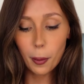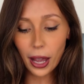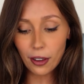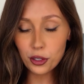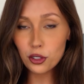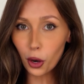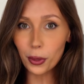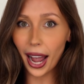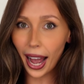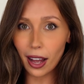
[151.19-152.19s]
But if you
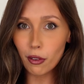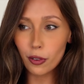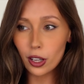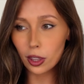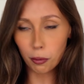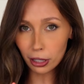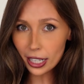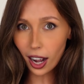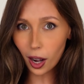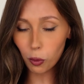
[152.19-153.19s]
don't have the
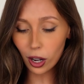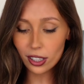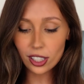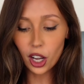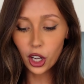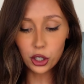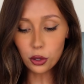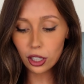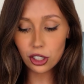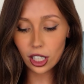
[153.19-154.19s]
pre-cut ones,
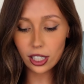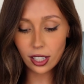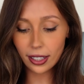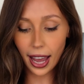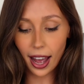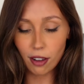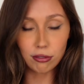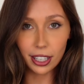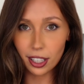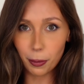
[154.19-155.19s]
you could just get a
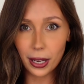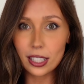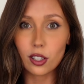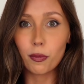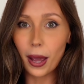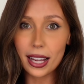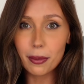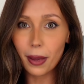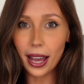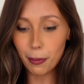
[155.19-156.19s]
regular piece of
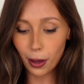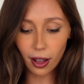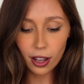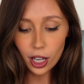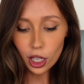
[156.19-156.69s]
baking paper,